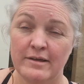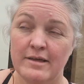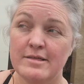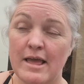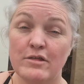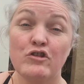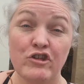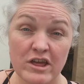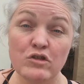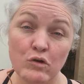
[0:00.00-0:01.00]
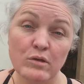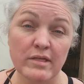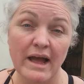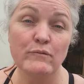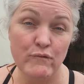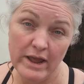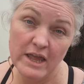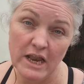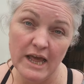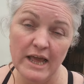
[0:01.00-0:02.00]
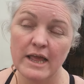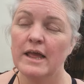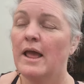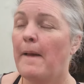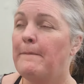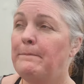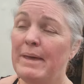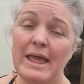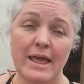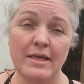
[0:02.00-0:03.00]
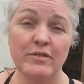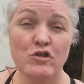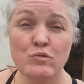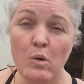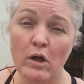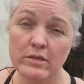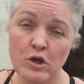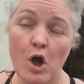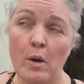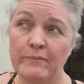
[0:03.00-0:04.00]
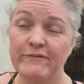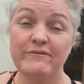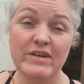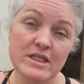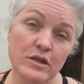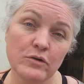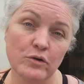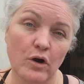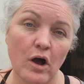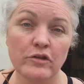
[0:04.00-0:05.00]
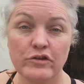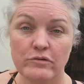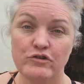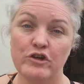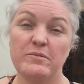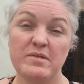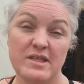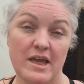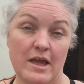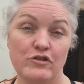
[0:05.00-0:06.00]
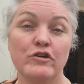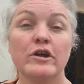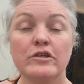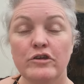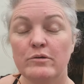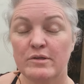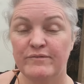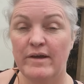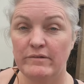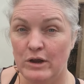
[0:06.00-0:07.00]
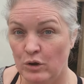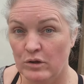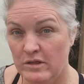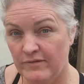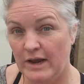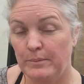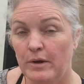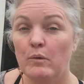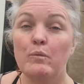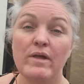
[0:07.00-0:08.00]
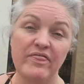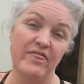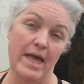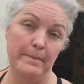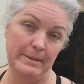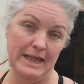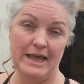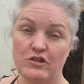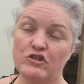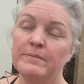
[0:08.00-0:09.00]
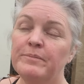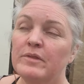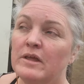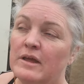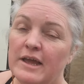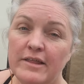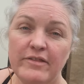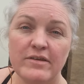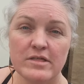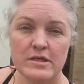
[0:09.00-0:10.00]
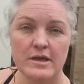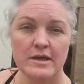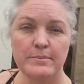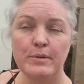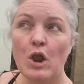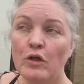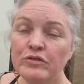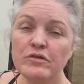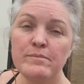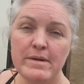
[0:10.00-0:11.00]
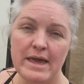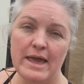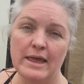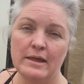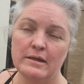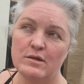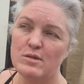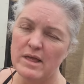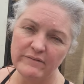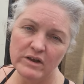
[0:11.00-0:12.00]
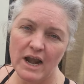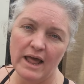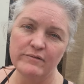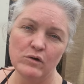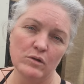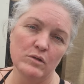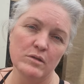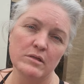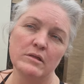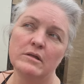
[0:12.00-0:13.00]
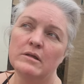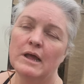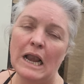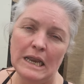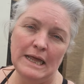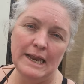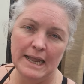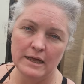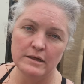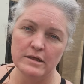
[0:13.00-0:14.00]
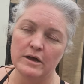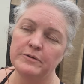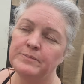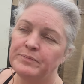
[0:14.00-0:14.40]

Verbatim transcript: says she does that regularly B, the Schwarzkopf video on YouTube says you can use a very low developer with their bleach. In the, the BlondMe, seven levels clear lightener